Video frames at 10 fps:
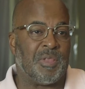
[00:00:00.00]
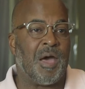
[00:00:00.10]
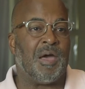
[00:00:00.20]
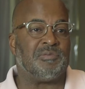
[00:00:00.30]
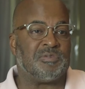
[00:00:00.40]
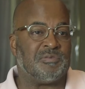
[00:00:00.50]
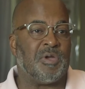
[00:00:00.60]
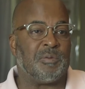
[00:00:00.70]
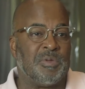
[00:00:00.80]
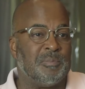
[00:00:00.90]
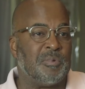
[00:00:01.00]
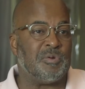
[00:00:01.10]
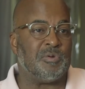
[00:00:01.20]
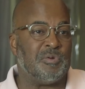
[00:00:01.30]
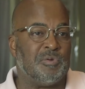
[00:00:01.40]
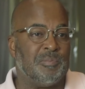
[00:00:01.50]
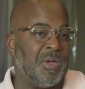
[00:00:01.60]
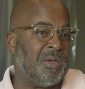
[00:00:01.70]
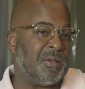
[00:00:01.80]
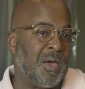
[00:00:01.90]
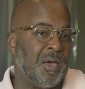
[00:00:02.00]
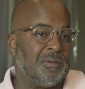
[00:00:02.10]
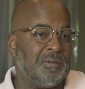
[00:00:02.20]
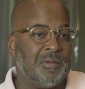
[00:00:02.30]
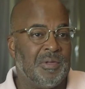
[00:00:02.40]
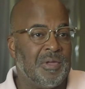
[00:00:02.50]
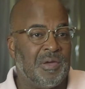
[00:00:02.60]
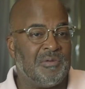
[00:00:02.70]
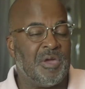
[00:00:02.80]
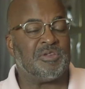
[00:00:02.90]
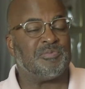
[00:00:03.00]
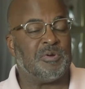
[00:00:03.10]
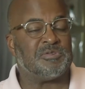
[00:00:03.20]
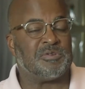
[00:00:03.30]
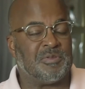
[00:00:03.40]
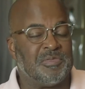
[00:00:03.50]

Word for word: lives of young people who may not have had exposure to